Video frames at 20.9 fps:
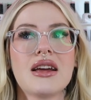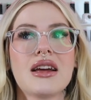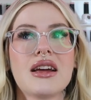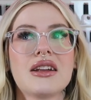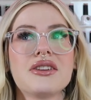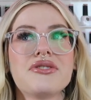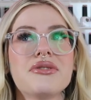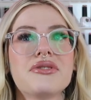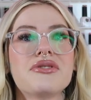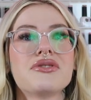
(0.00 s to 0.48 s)

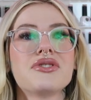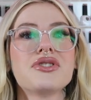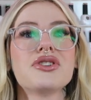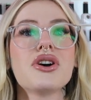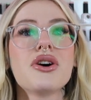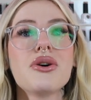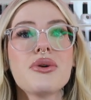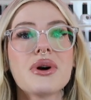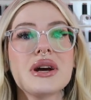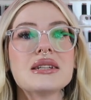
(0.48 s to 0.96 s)
And you have
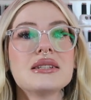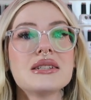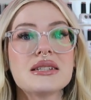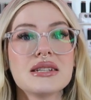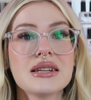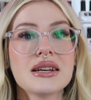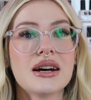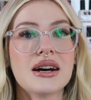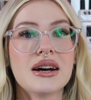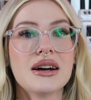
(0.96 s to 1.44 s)
no
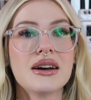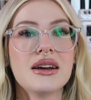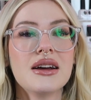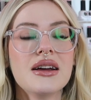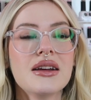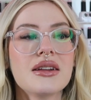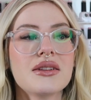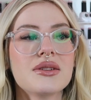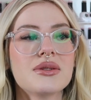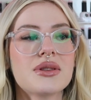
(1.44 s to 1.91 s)
idea
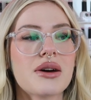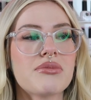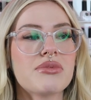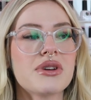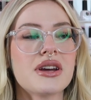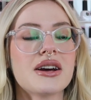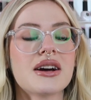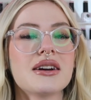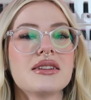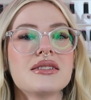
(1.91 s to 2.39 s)
that
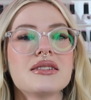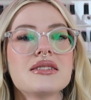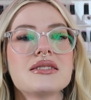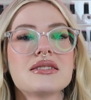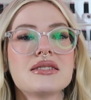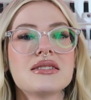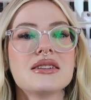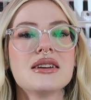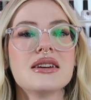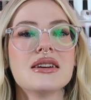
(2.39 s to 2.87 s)
behind the
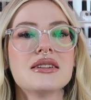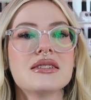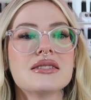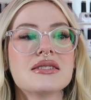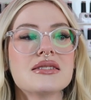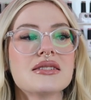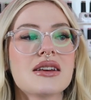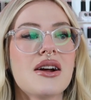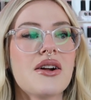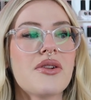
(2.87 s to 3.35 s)

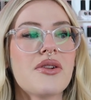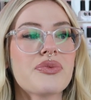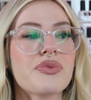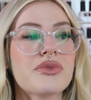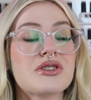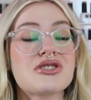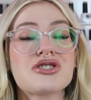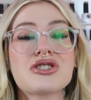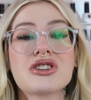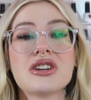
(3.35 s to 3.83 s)
scenes,
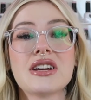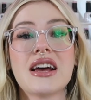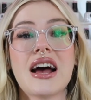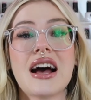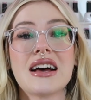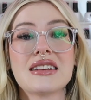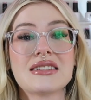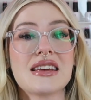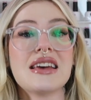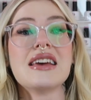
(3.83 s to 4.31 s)
shit
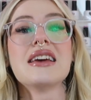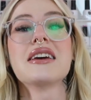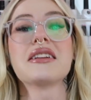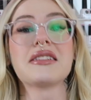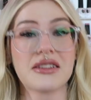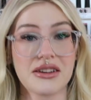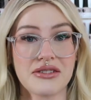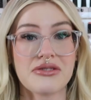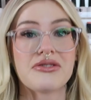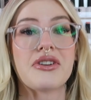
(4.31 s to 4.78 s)
has
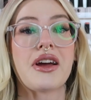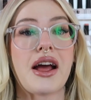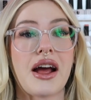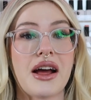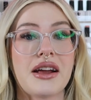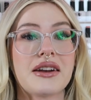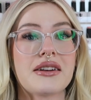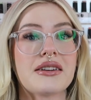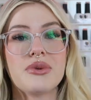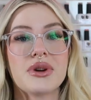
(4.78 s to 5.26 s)
hit the
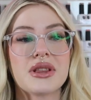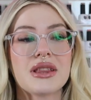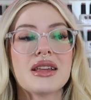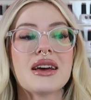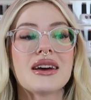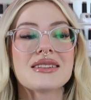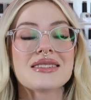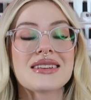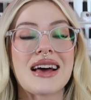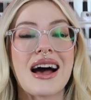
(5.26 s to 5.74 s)
fan. When
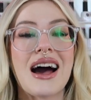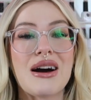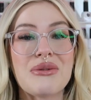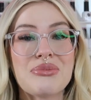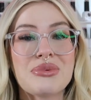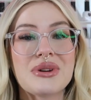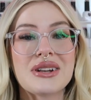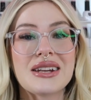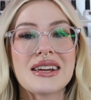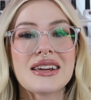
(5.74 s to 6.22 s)
that's
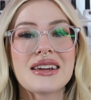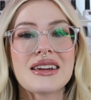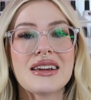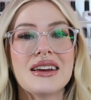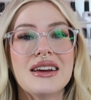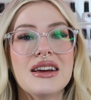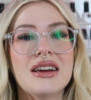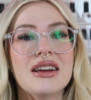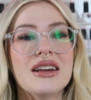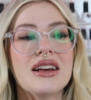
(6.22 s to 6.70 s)

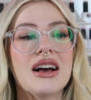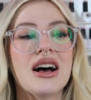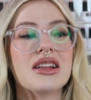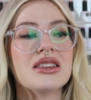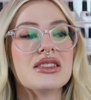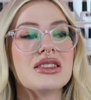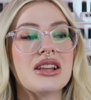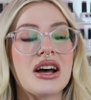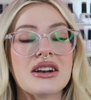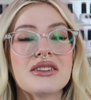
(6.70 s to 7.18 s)
happening, a
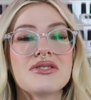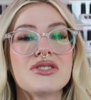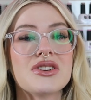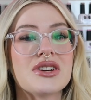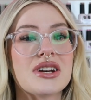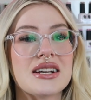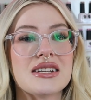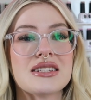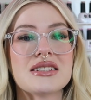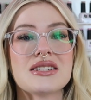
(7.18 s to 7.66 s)
lot of you
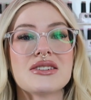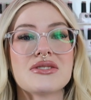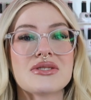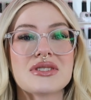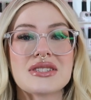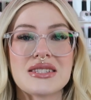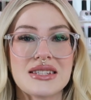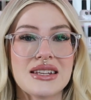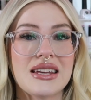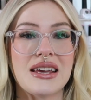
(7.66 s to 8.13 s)
guys
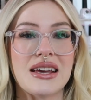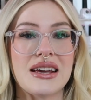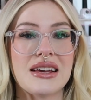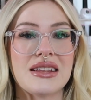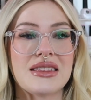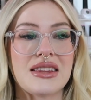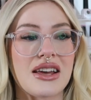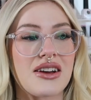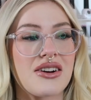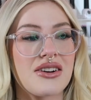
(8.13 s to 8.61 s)
don't see
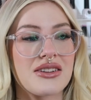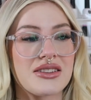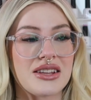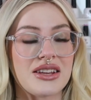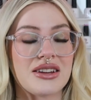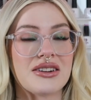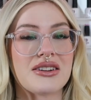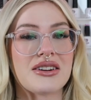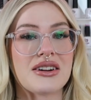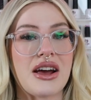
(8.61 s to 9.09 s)
it, like on the
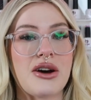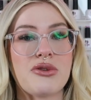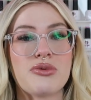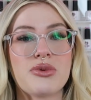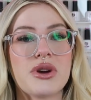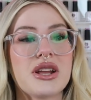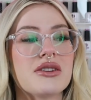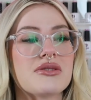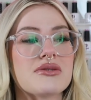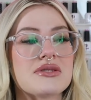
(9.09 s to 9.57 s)
internet.
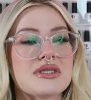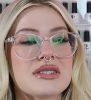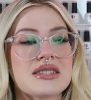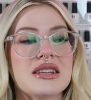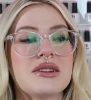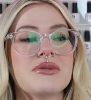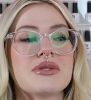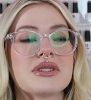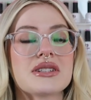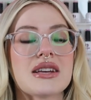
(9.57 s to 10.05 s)
We don't
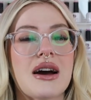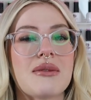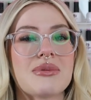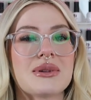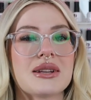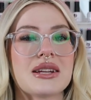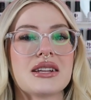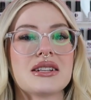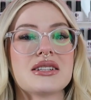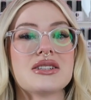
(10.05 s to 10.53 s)
see what's
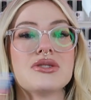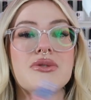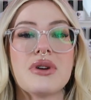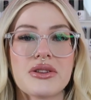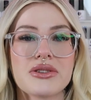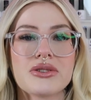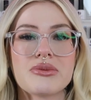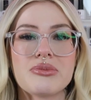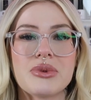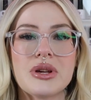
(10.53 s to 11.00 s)
happening to
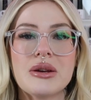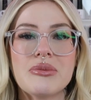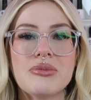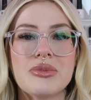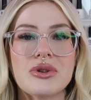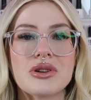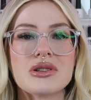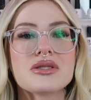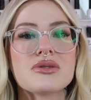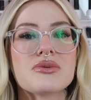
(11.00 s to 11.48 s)
other
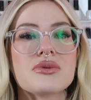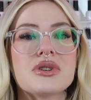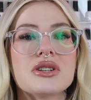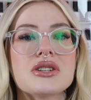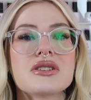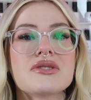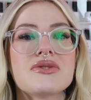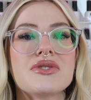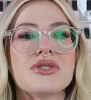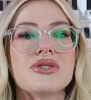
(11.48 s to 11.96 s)
people. So we
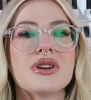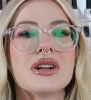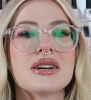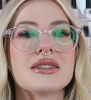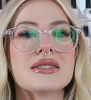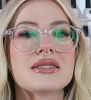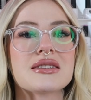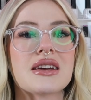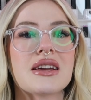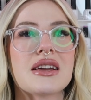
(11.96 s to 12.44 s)
just view it
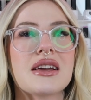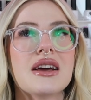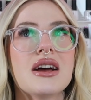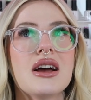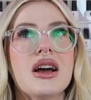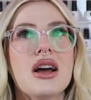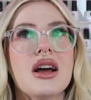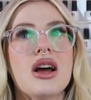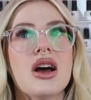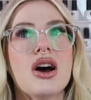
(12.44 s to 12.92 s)
as like,
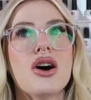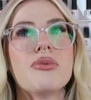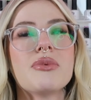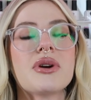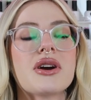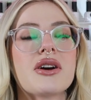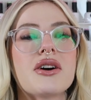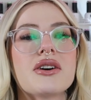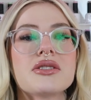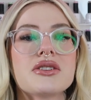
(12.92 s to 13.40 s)
oh
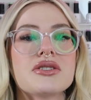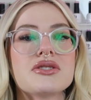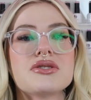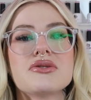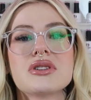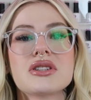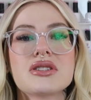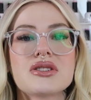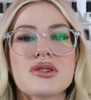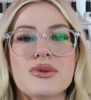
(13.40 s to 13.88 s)
my god, they're
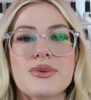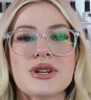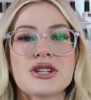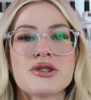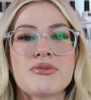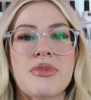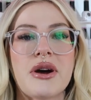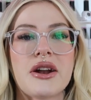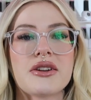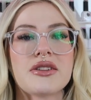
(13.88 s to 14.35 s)
doing so
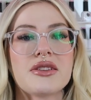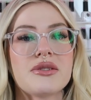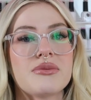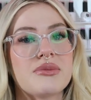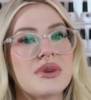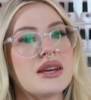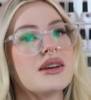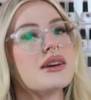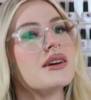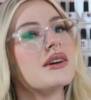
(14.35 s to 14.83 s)
much better than
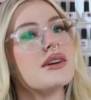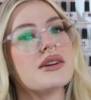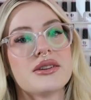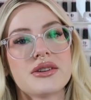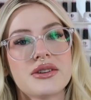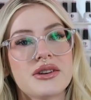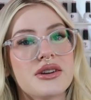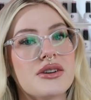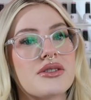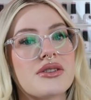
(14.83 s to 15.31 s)
me.
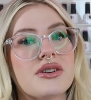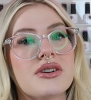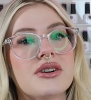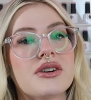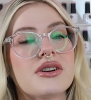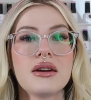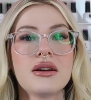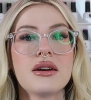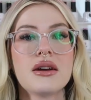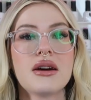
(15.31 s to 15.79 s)
No,
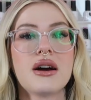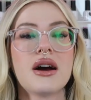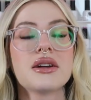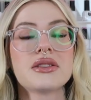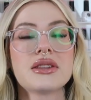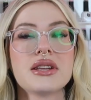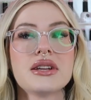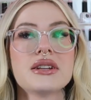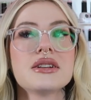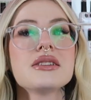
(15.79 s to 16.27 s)
girl.
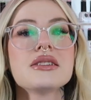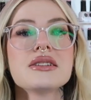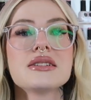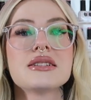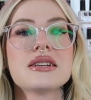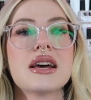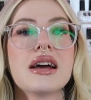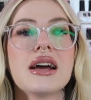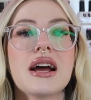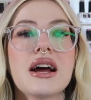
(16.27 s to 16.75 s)
At the end of the
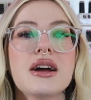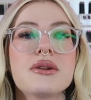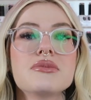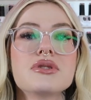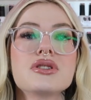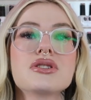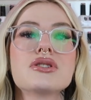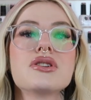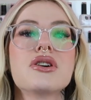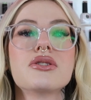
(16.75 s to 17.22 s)
day, I'm
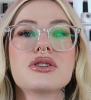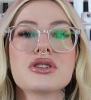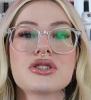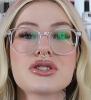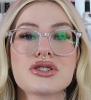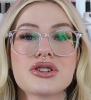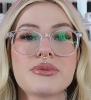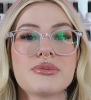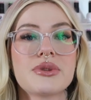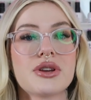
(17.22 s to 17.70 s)
so
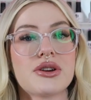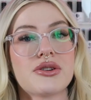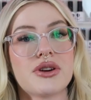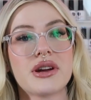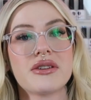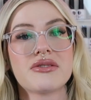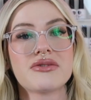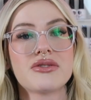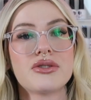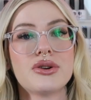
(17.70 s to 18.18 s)
extremely
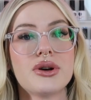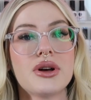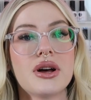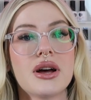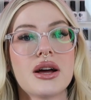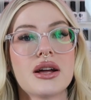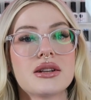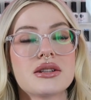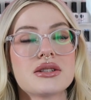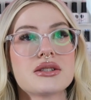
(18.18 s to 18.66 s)
grateful.
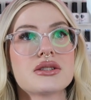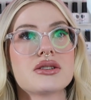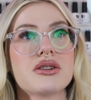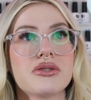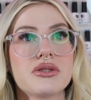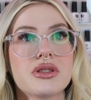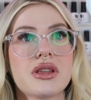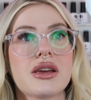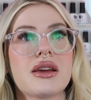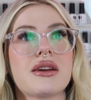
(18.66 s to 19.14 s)
I'm
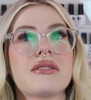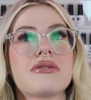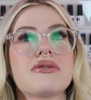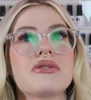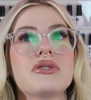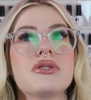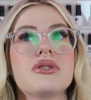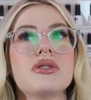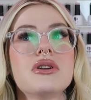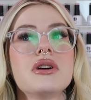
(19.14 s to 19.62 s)
so
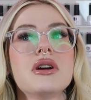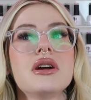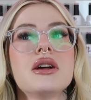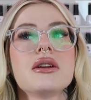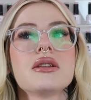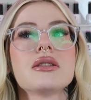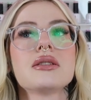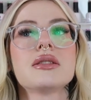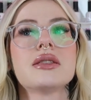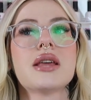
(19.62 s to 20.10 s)
thankful
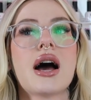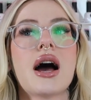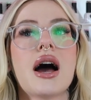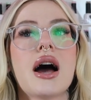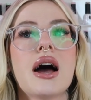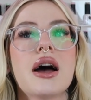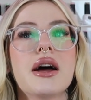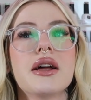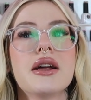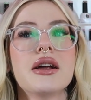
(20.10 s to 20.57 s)

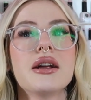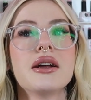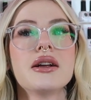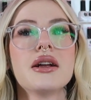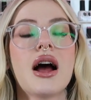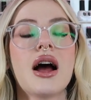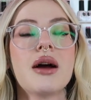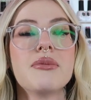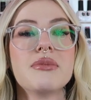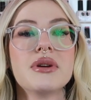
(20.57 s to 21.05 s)
that
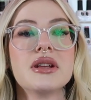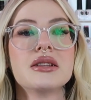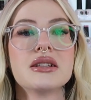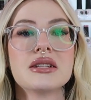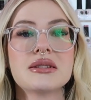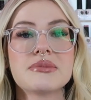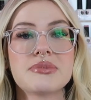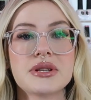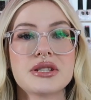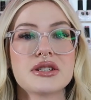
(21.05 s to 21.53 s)
I'm in
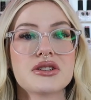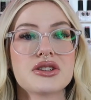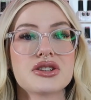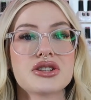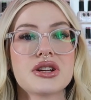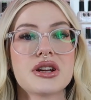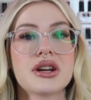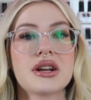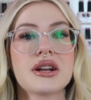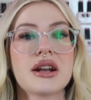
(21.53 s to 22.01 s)
this
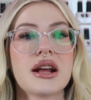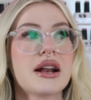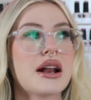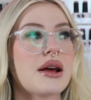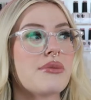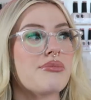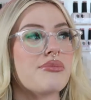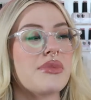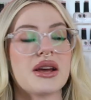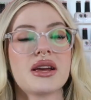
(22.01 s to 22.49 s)
position and
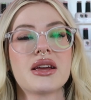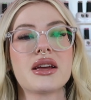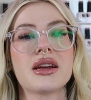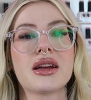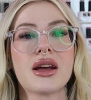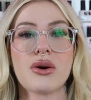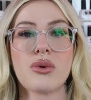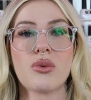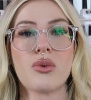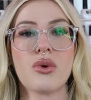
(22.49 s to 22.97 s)
I'm
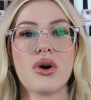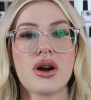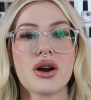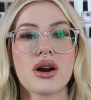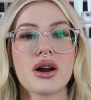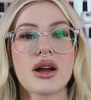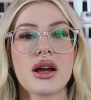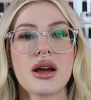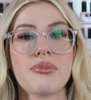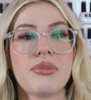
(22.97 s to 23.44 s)
making it
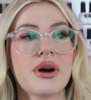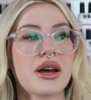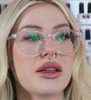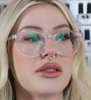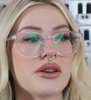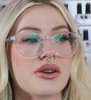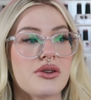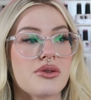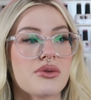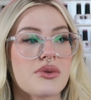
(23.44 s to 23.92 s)
work by
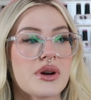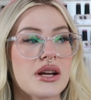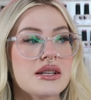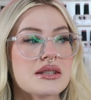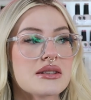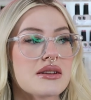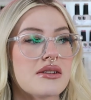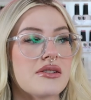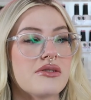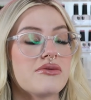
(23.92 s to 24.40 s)
the
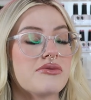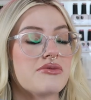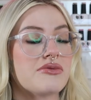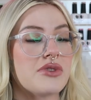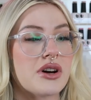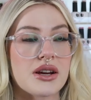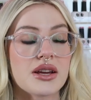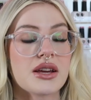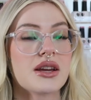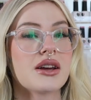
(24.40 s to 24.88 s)
grace of
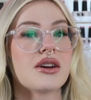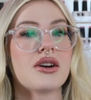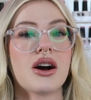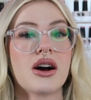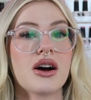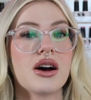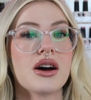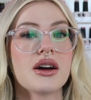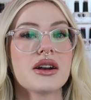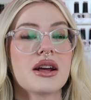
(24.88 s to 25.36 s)
fucking
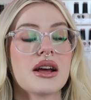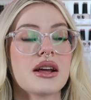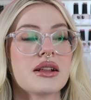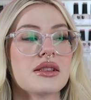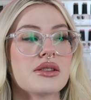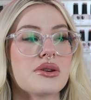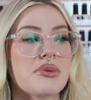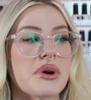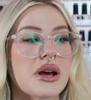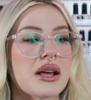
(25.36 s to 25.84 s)
God.
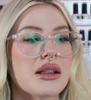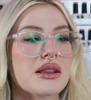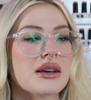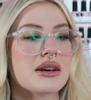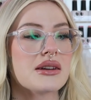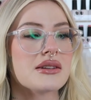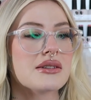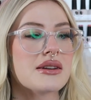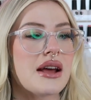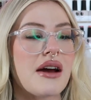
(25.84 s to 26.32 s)
And the way
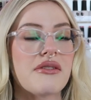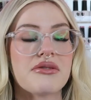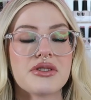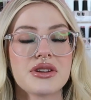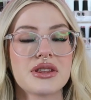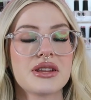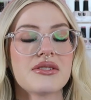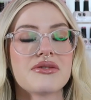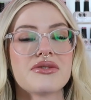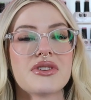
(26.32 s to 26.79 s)
that
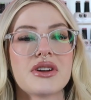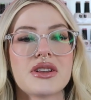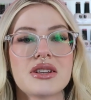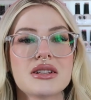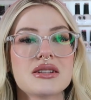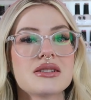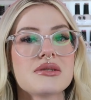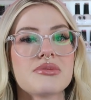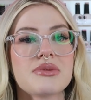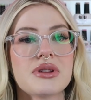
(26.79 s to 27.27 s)
everything fell
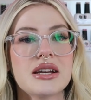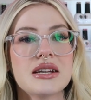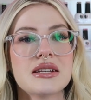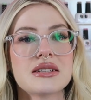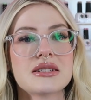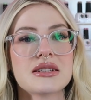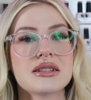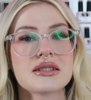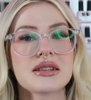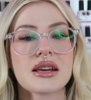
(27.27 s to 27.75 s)
into
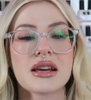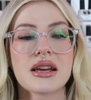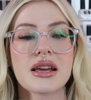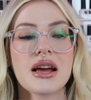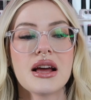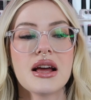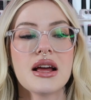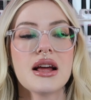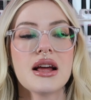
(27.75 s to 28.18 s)
place is like